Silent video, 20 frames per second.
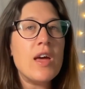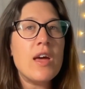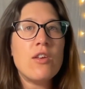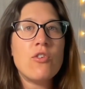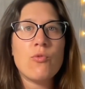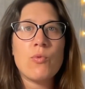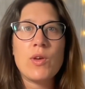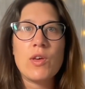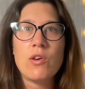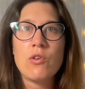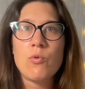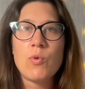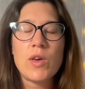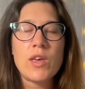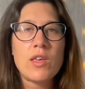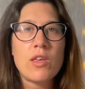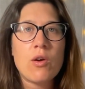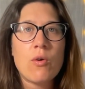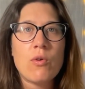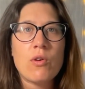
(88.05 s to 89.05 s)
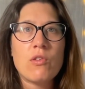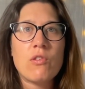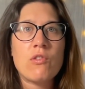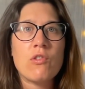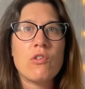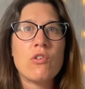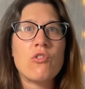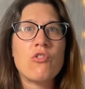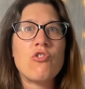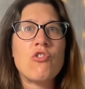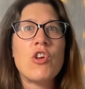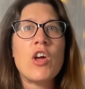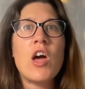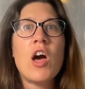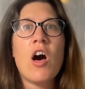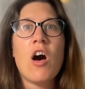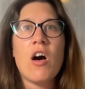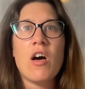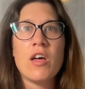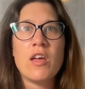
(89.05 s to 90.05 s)
doing a quick yoga search
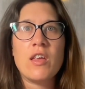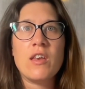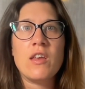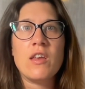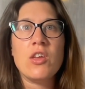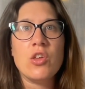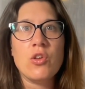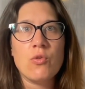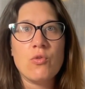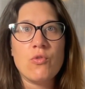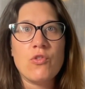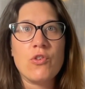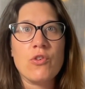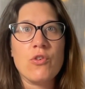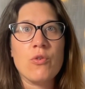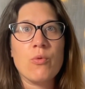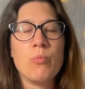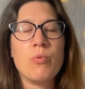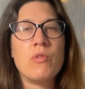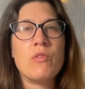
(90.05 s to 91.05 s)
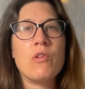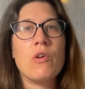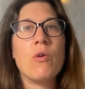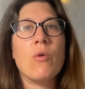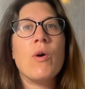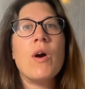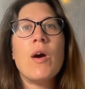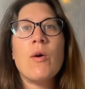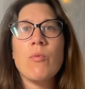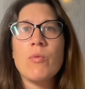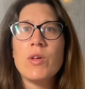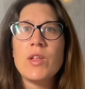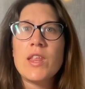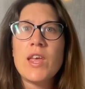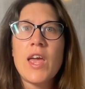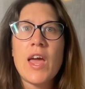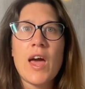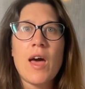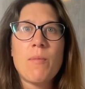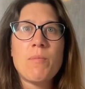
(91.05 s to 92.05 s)
on YouTube. So
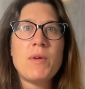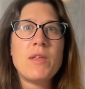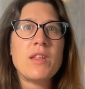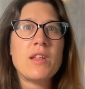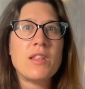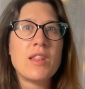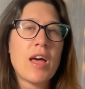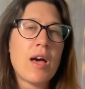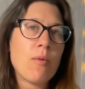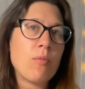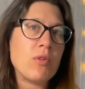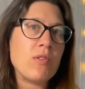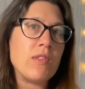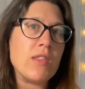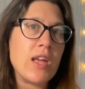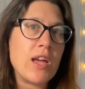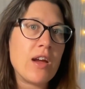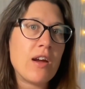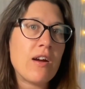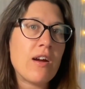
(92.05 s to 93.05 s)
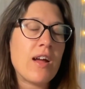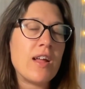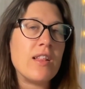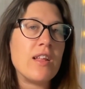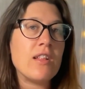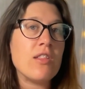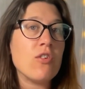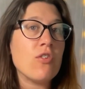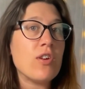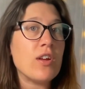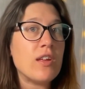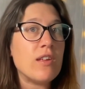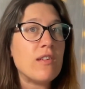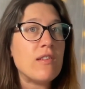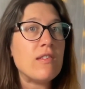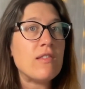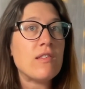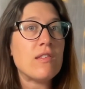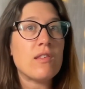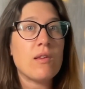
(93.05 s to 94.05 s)
really happy that that was there and that there
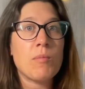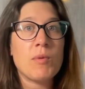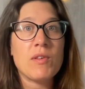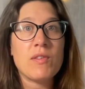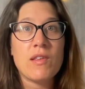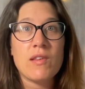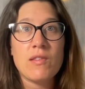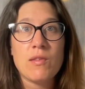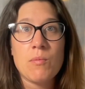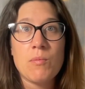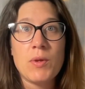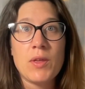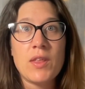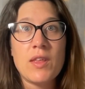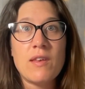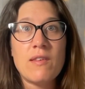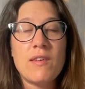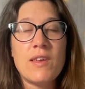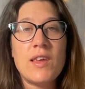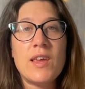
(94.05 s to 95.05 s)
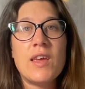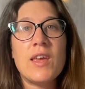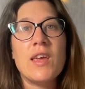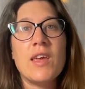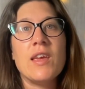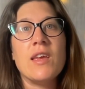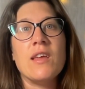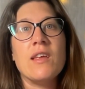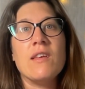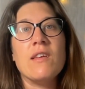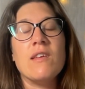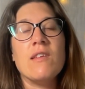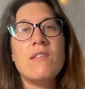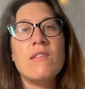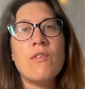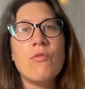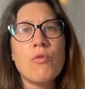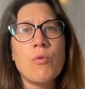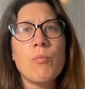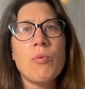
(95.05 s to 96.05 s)
is some accessibility in
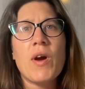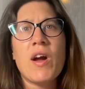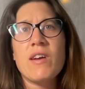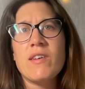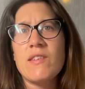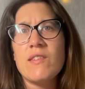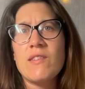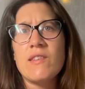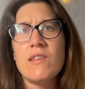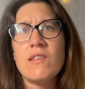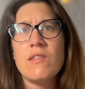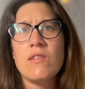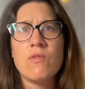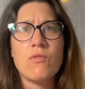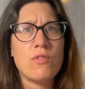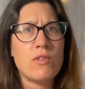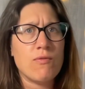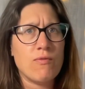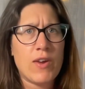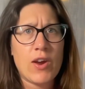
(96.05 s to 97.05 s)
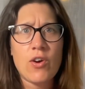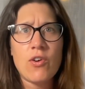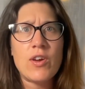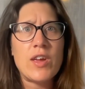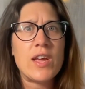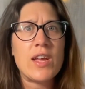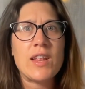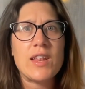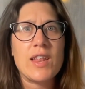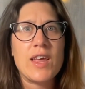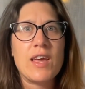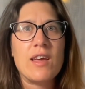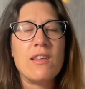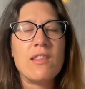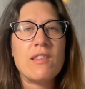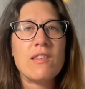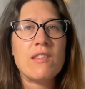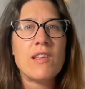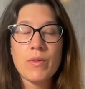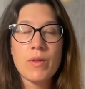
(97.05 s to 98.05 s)
different practices of varying
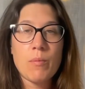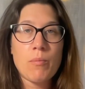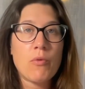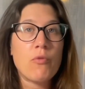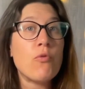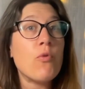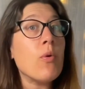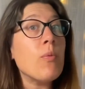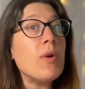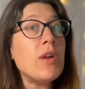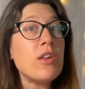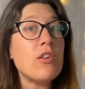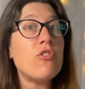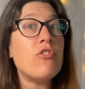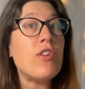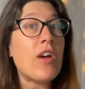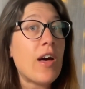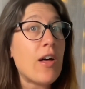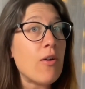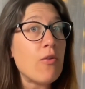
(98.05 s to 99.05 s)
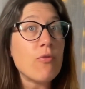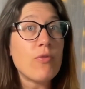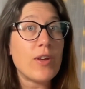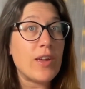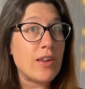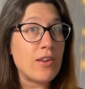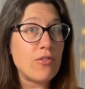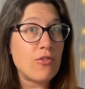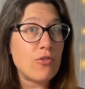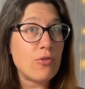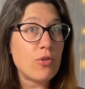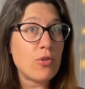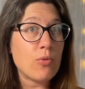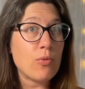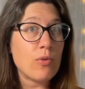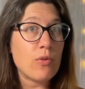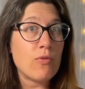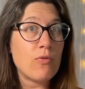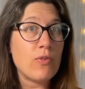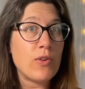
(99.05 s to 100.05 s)
lengths. Before we delve into the
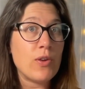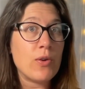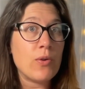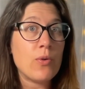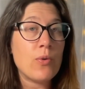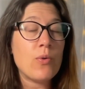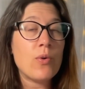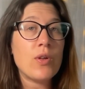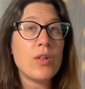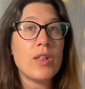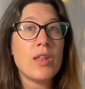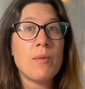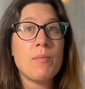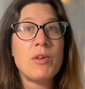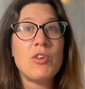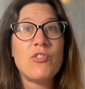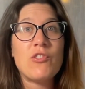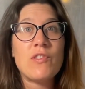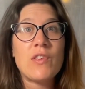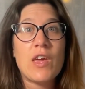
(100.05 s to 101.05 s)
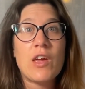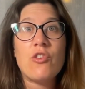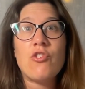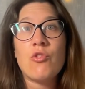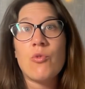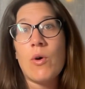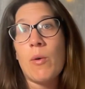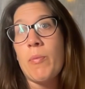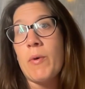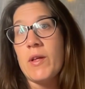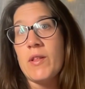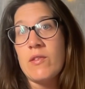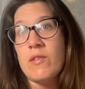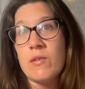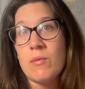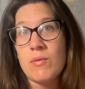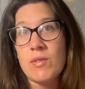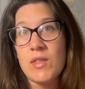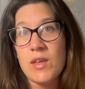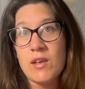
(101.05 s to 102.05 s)
review, let me just catch you up on
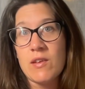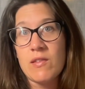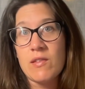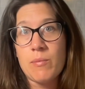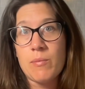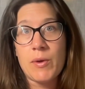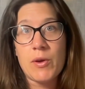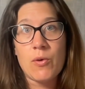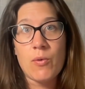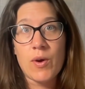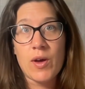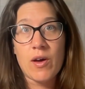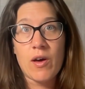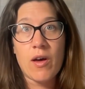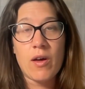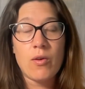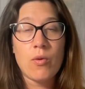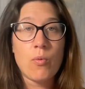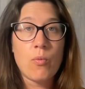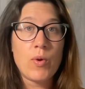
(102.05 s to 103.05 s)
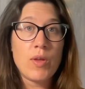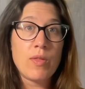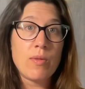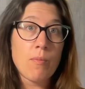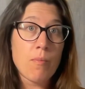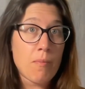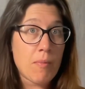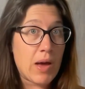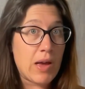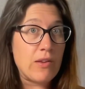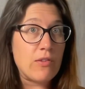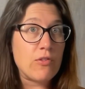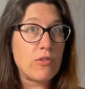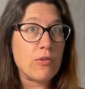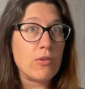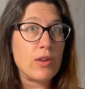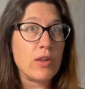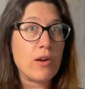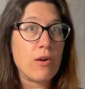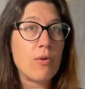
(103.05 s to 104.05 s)
some things that have been going on with my
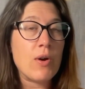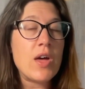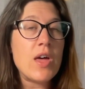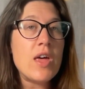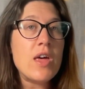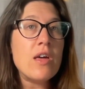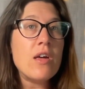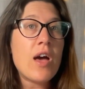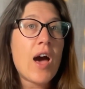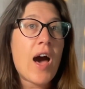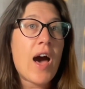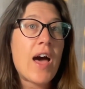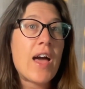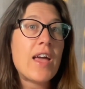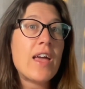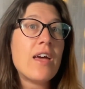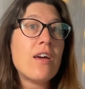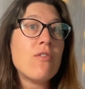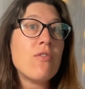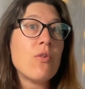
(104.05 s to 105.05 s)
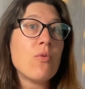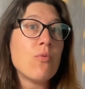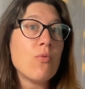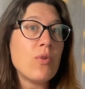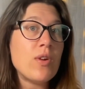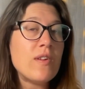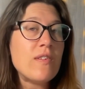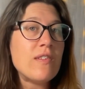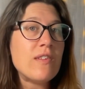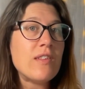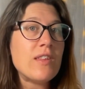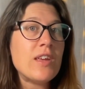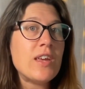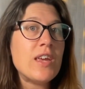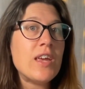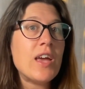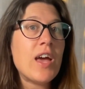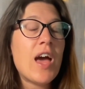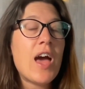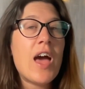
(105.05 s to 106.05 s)
studio. I have
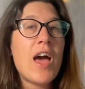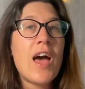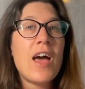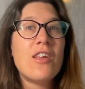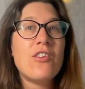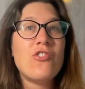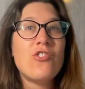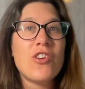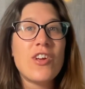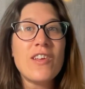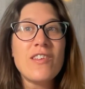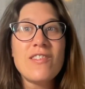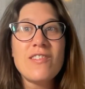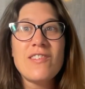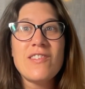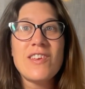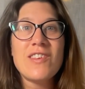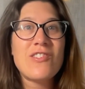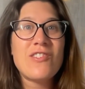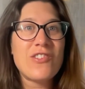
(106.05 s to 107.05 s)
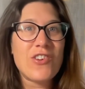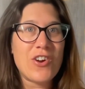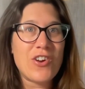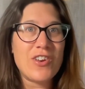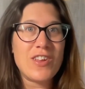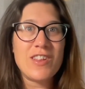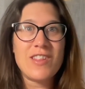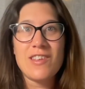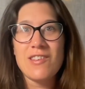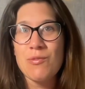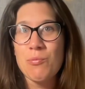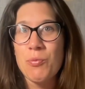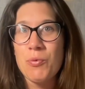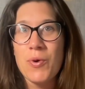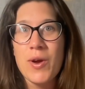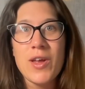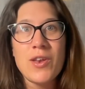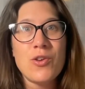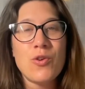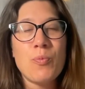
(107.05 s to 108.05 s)
recently just started this
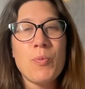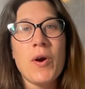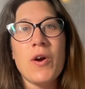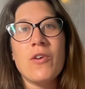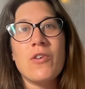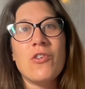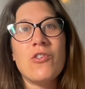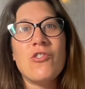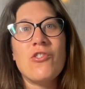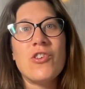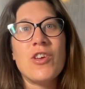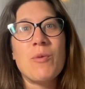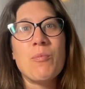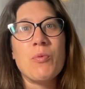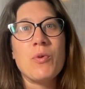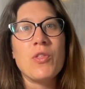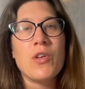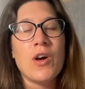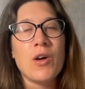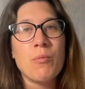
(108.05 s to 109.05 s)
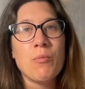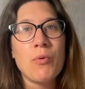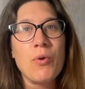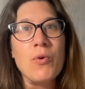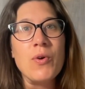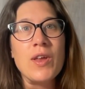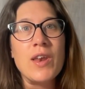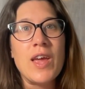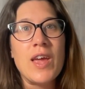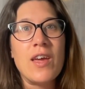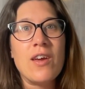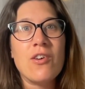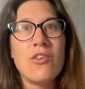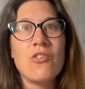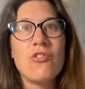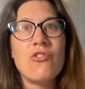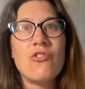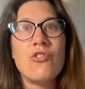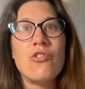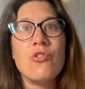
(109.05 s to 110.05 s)
brand new partnership with Unbroken
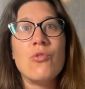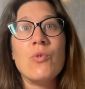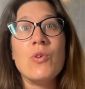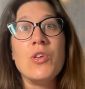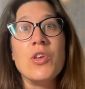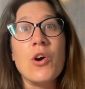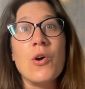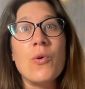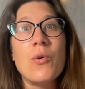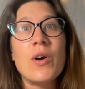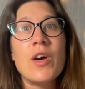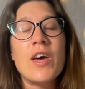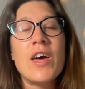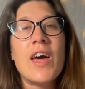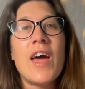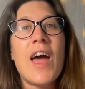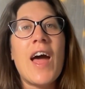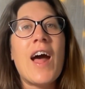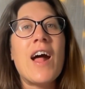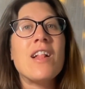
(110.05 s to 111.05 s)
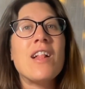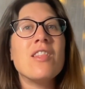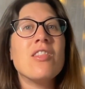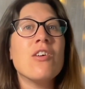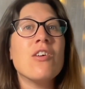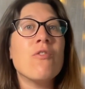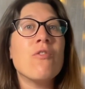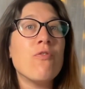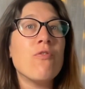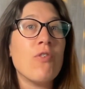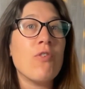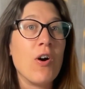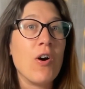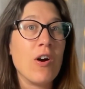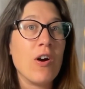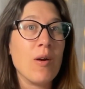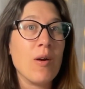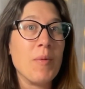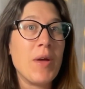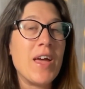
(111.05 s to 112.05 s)
Acres to do yoga at the
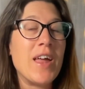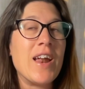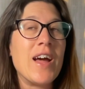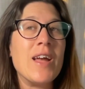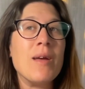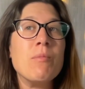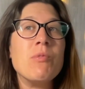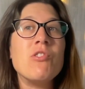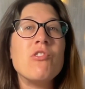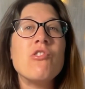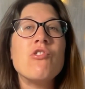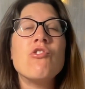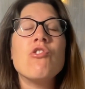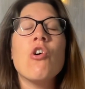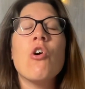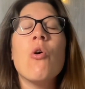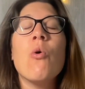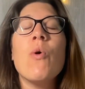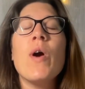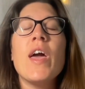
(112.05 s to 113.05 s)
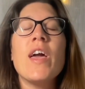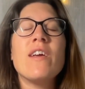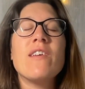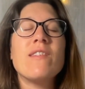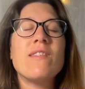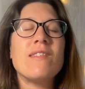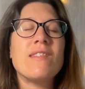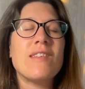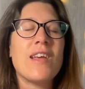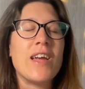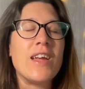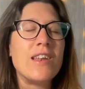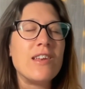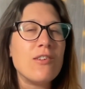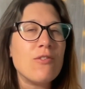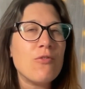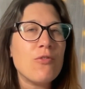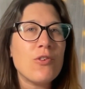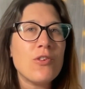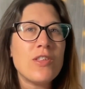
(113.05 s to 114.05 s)
farm. And I am so
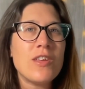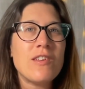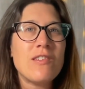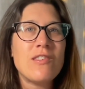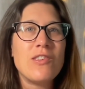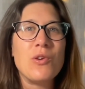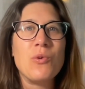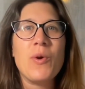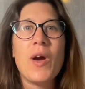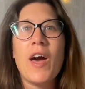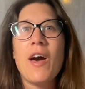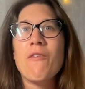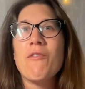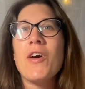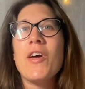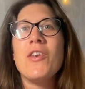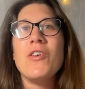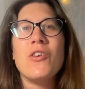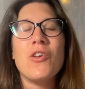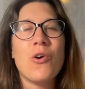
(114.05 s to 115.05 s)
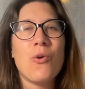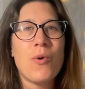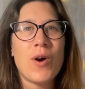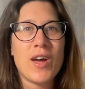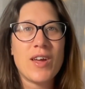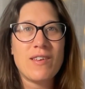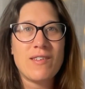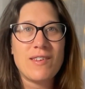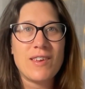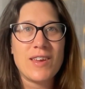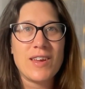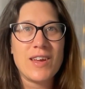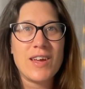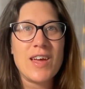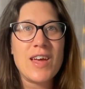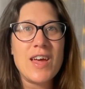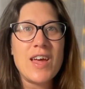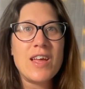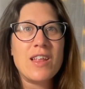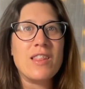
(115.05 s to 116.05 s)
excited for this. You have no idea.
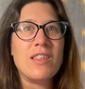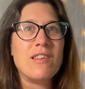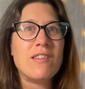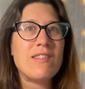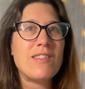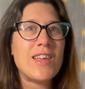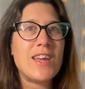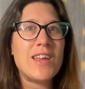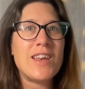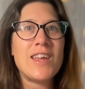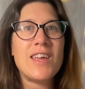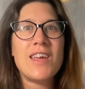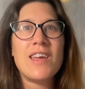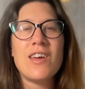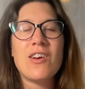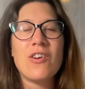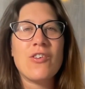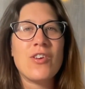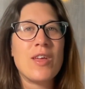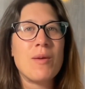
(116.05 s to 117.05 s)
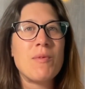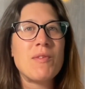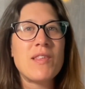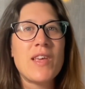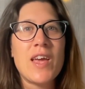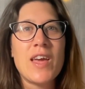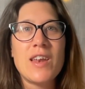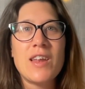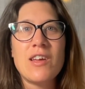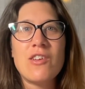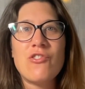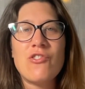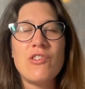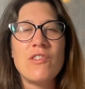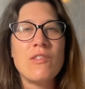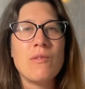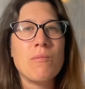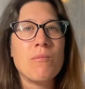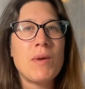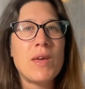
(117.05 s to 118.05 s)
This lady, her name is Anna.
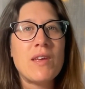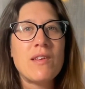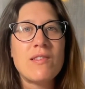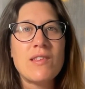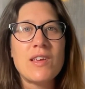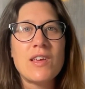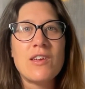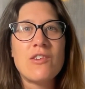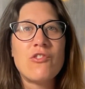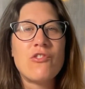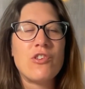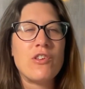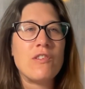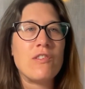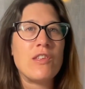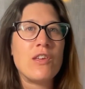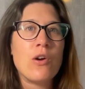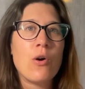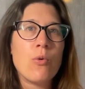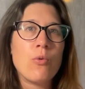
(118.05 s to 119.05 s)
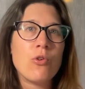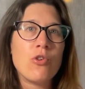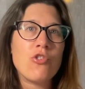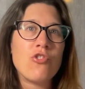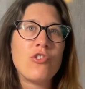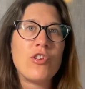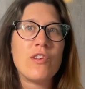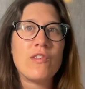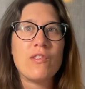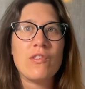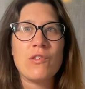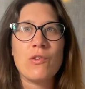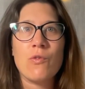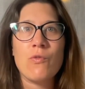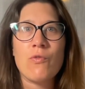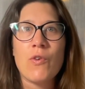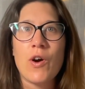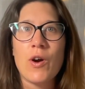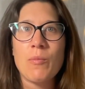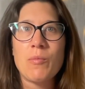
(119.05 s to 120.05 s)
She's amazing. She's the owner. She has a little
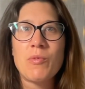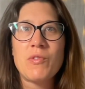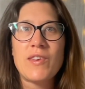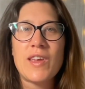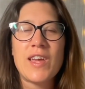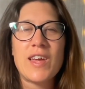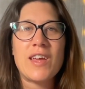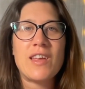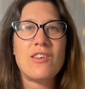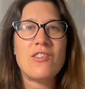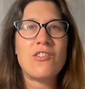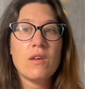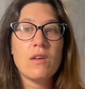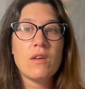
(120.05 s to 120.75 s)
farm stand.